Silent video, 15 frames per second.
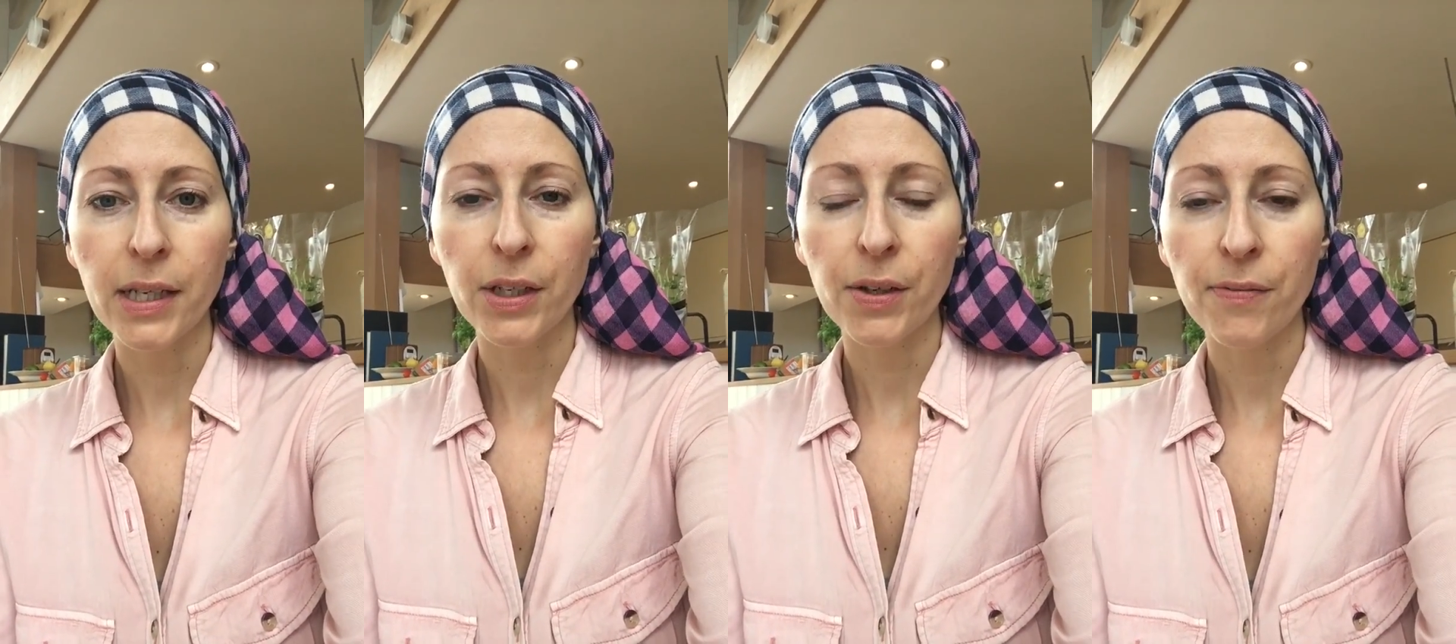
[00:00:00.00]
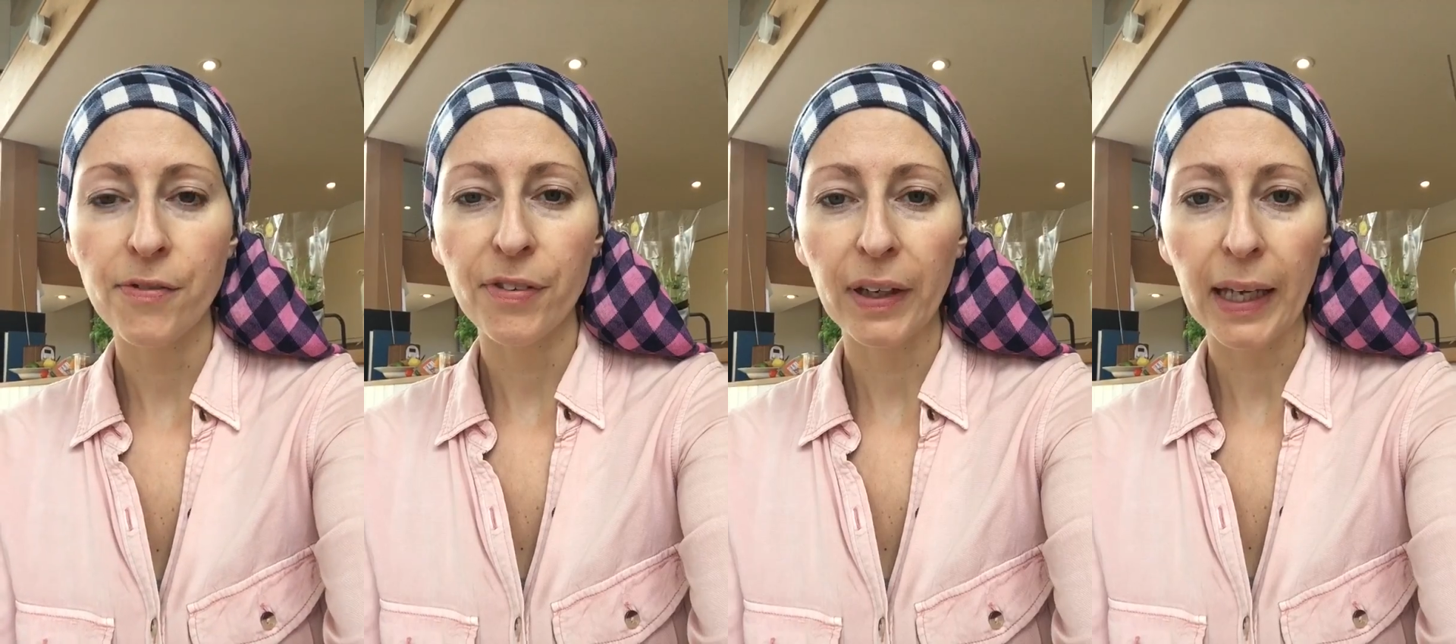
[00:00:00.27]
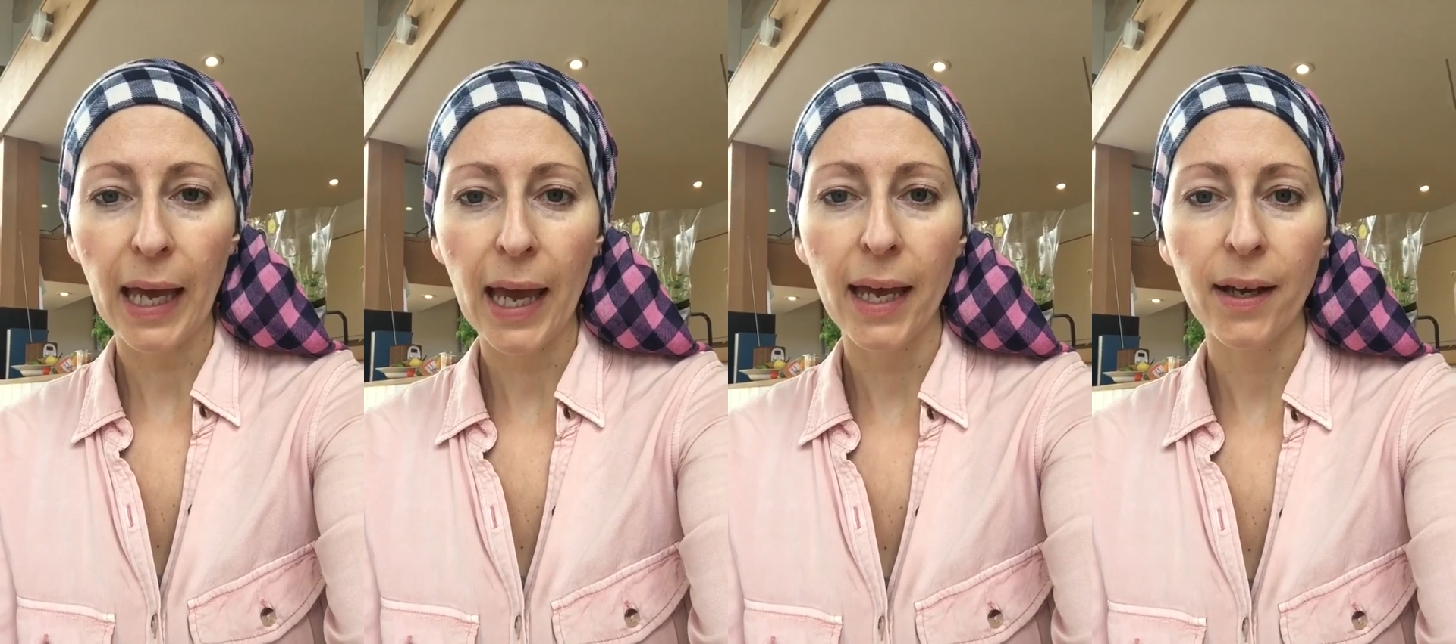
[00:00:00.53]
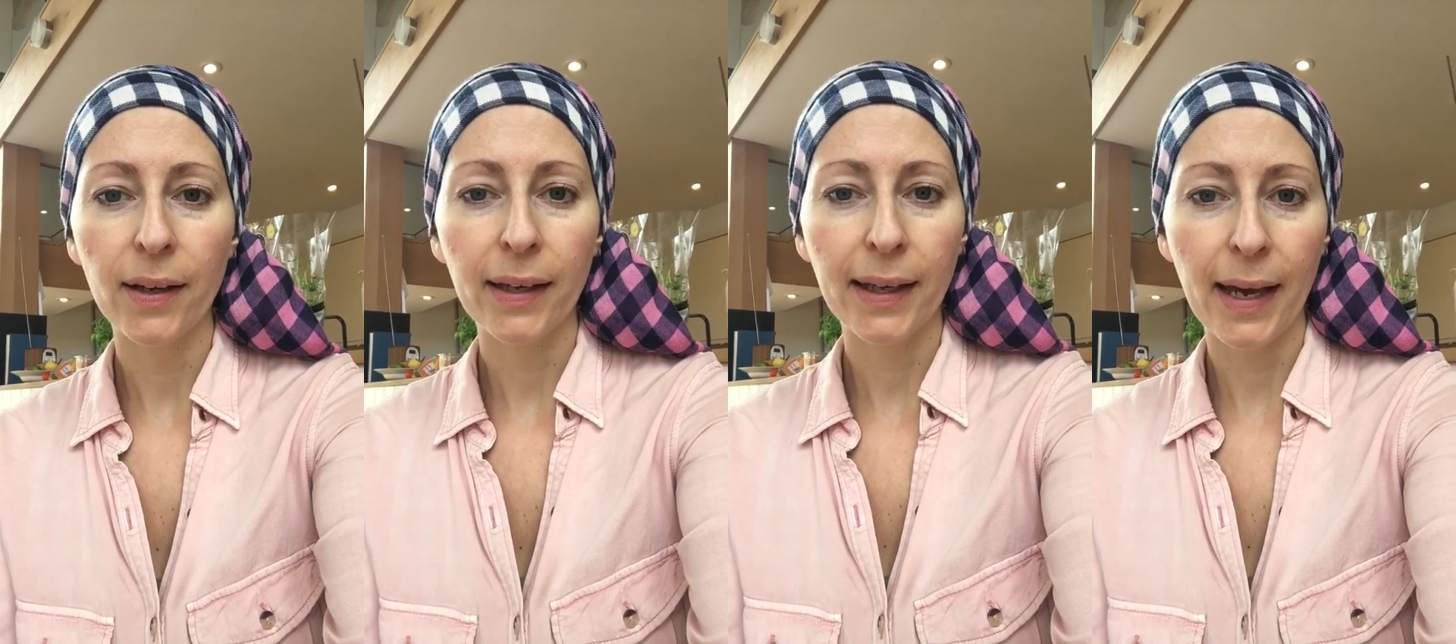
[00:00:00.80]
you can
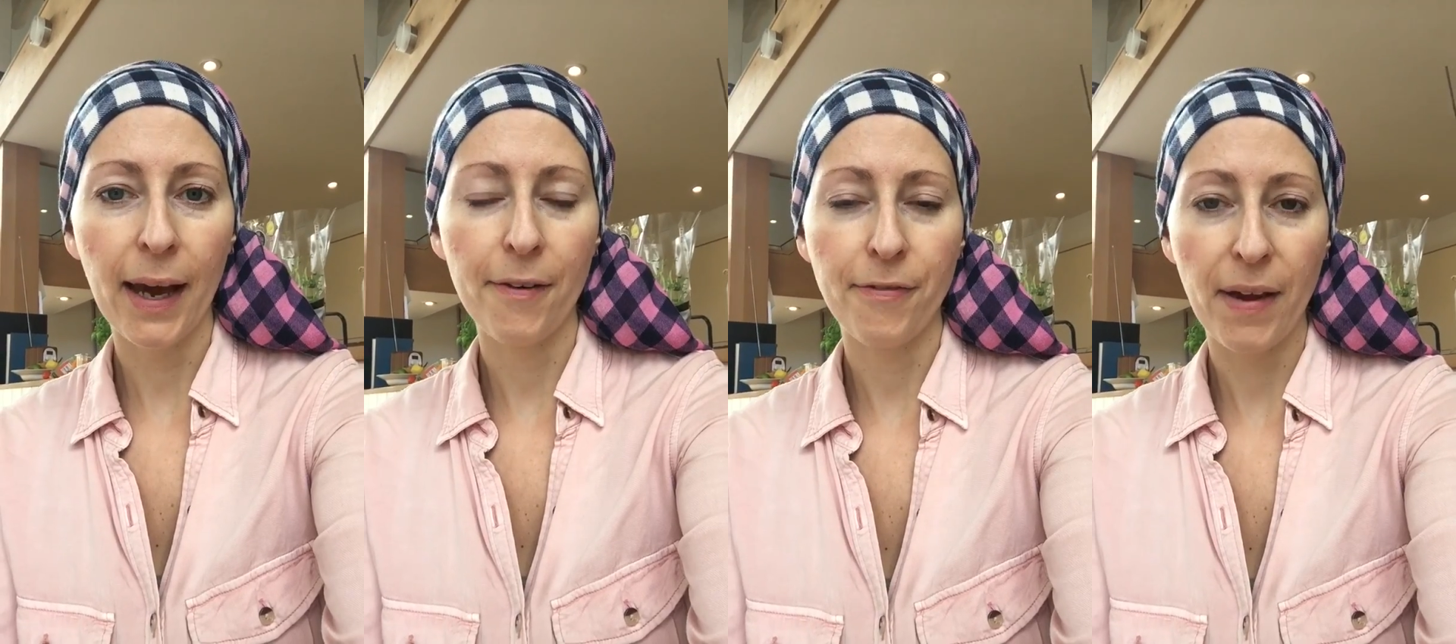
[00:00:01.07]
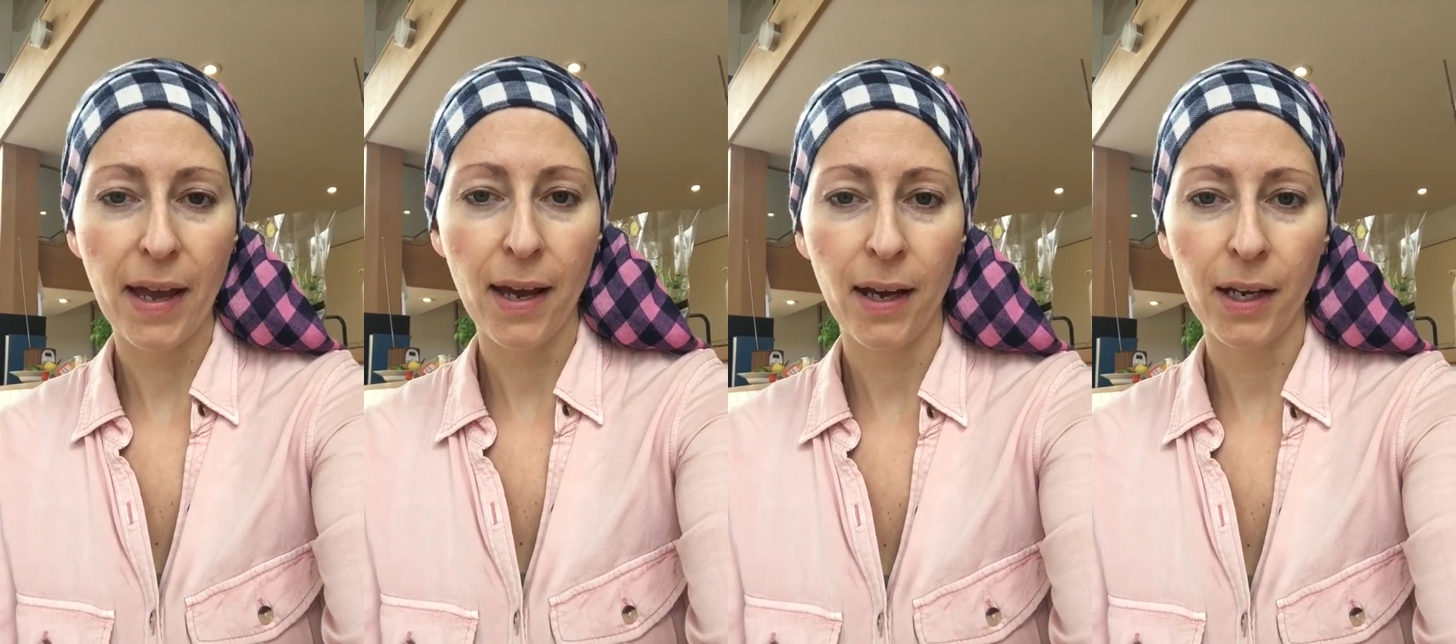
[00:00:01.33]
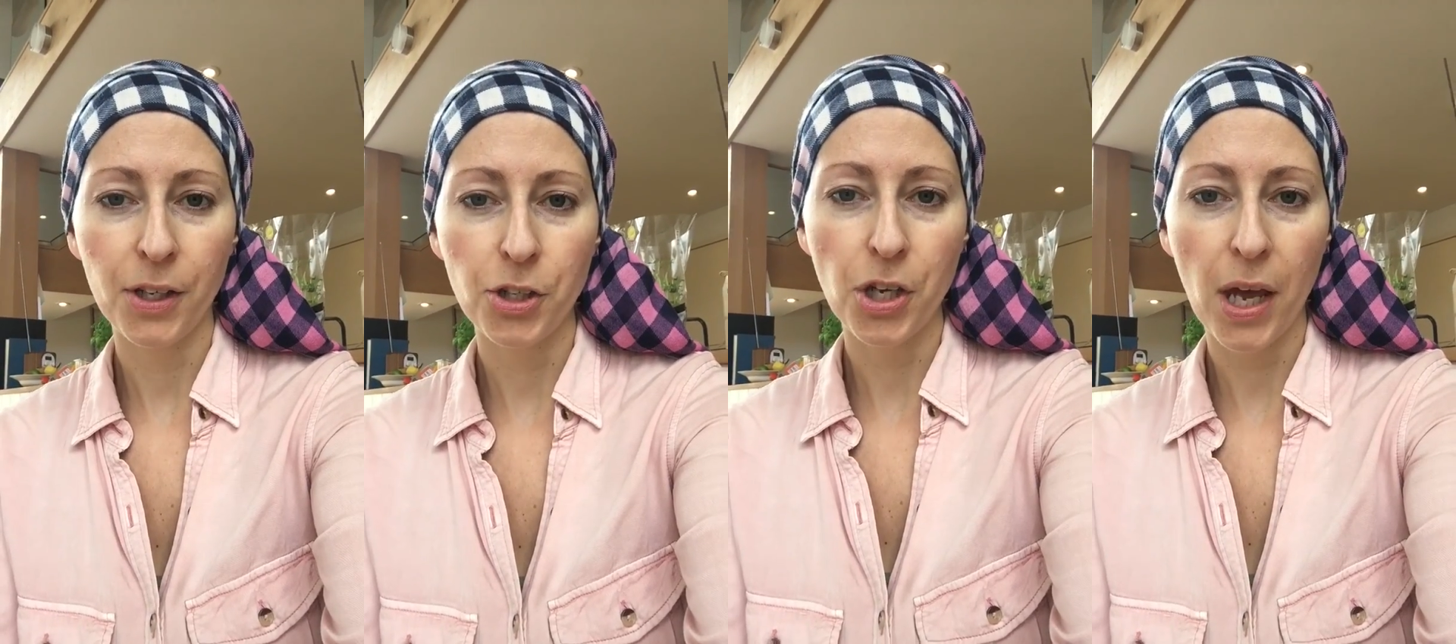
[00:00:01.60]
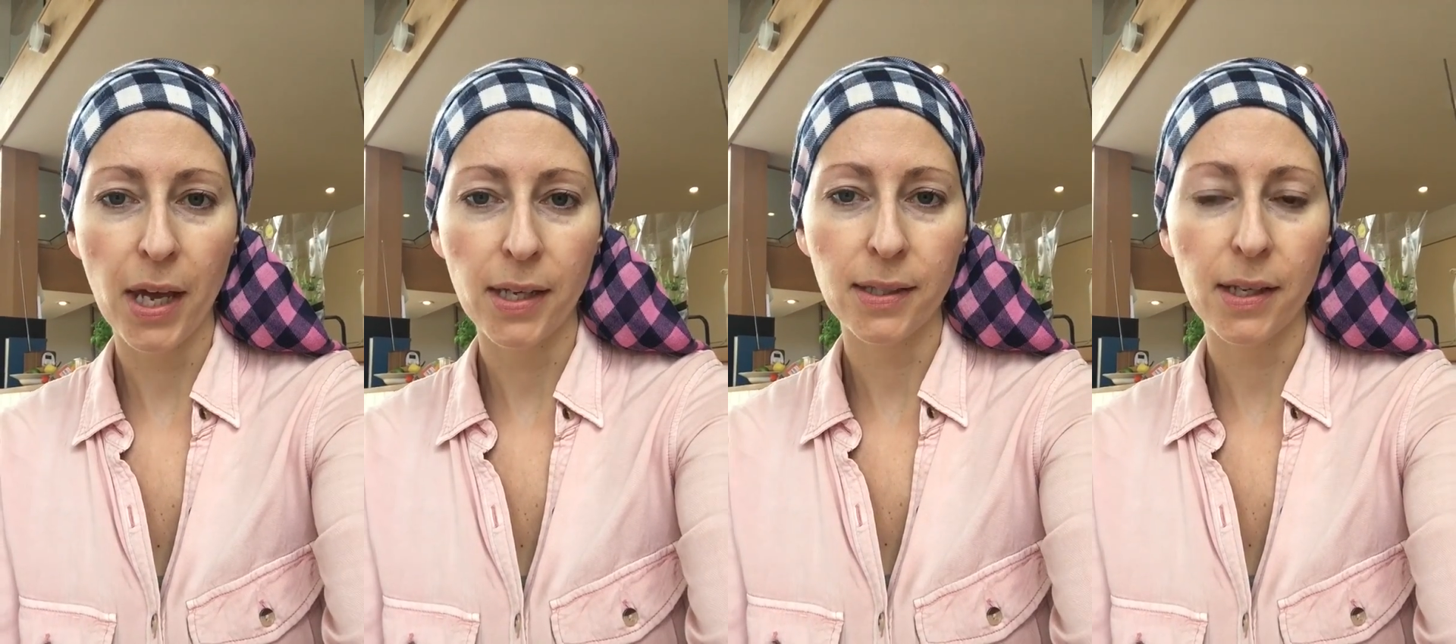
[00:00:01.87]
forget cafe high
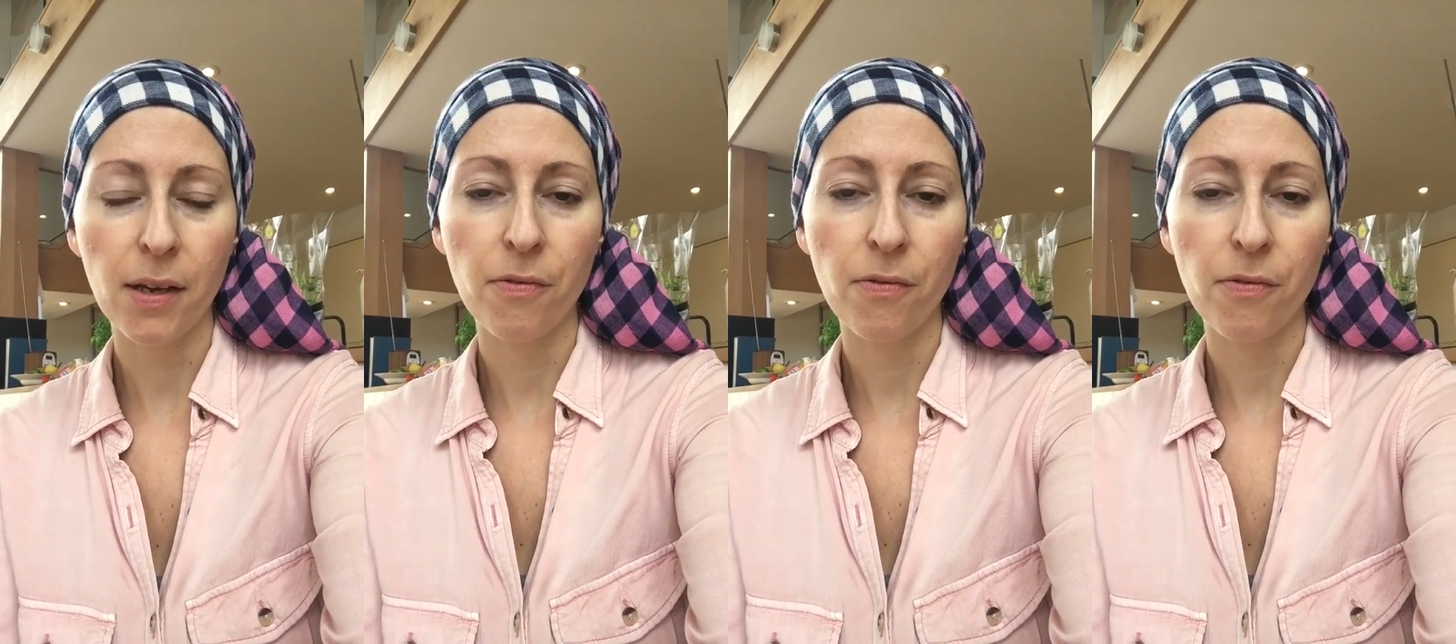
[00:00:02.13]
chairs